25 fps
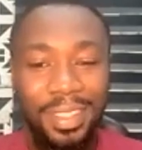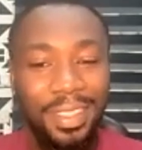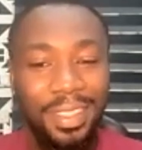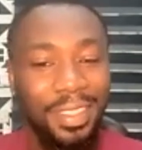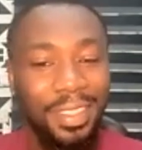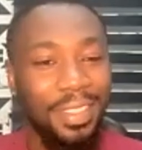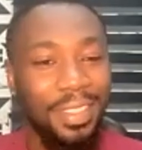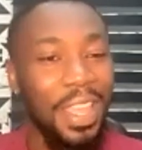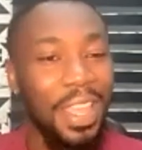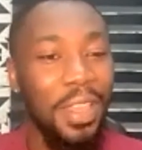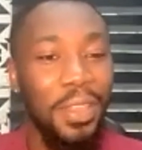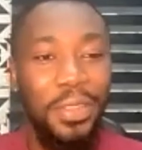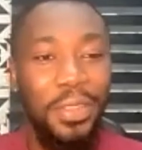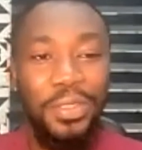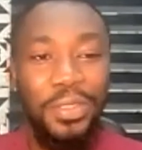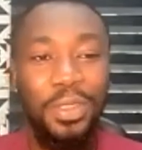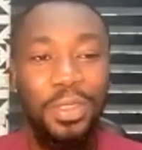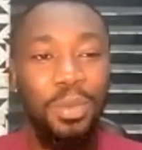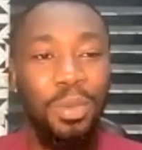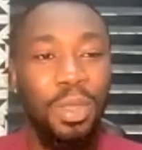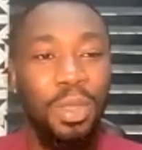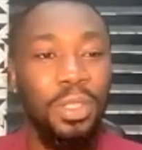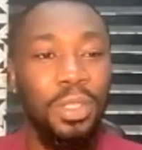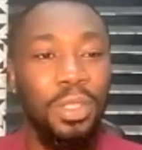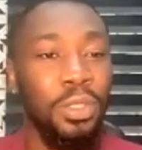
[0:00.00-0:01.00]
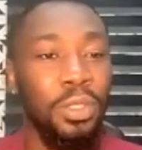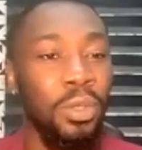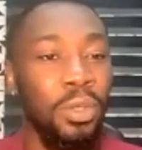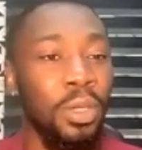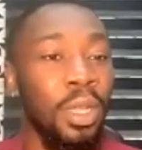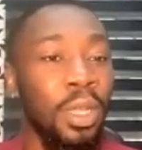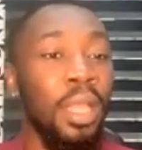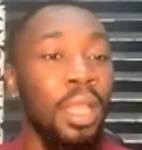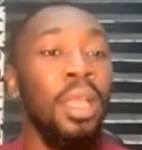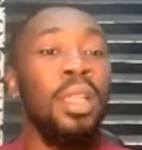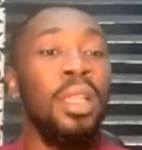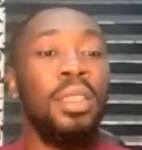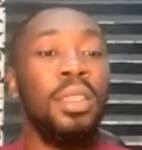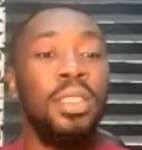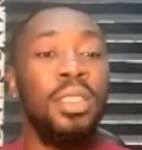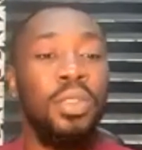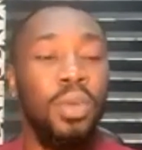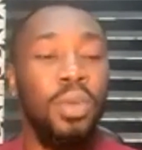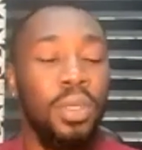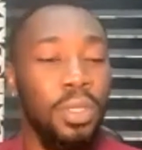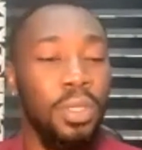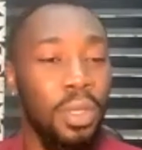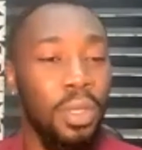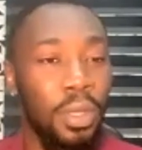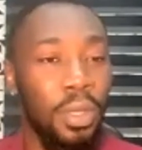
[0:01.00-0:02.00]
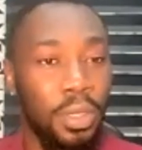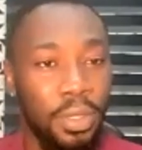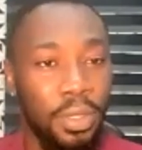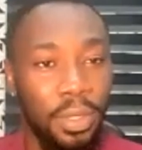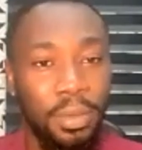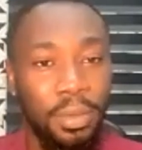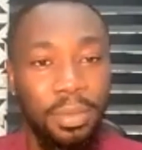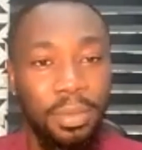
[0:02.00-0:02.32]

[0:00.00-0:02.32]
Thank you so much, Joel. This was awesome.